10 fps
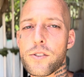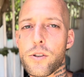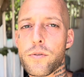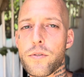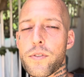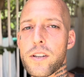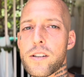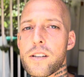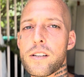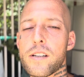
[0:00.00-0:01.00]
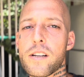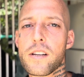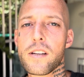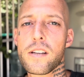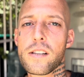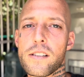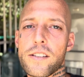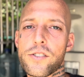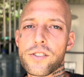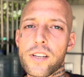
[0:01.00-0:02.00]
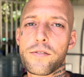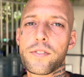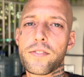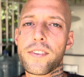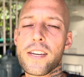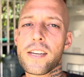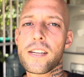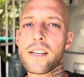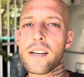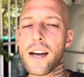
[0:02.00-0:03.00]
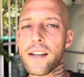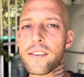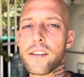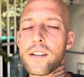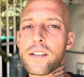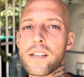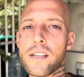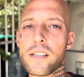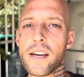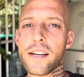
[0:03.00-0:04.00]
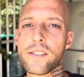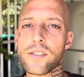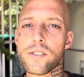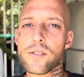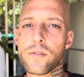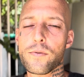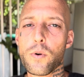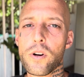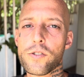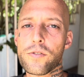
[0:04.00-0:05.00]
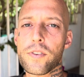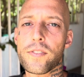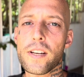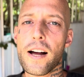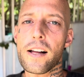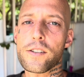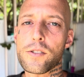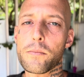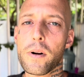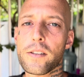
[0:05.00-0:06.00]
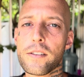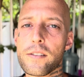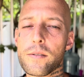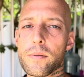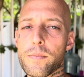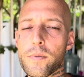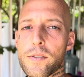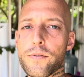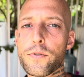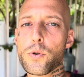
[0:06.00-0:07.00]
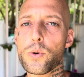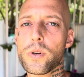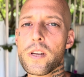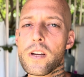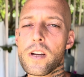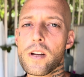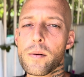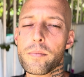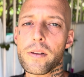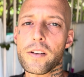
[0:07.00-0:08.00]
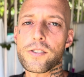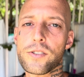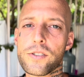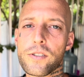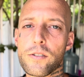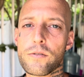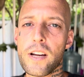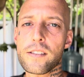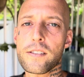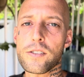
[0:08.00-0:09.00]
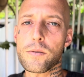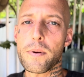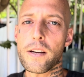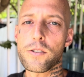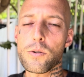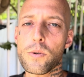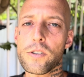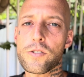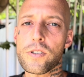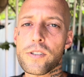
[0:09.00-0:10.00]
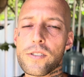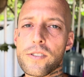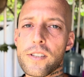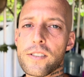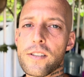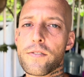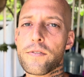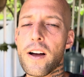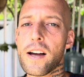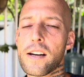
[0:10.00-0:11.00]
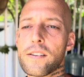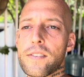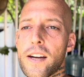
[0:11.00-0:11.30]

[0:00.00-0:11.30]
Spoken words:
So if you figure, let's just say 15 at 30, that's $450 a month in food. plus the rent is about 265.